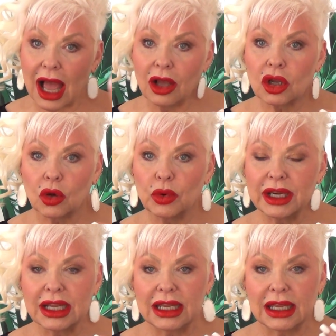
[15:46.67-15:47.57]
i'll go
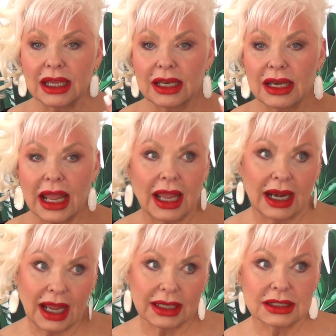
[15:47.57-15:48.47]
in again
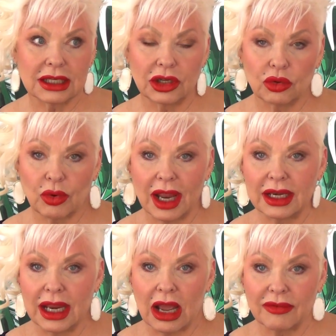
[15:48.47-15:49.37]
and i can tell you
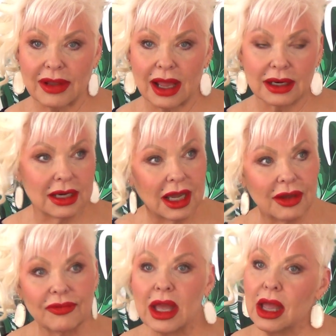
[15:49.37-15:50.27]
right now i've got
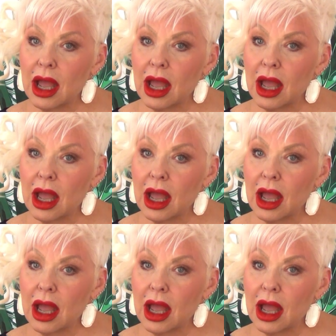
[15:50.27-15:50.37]
enough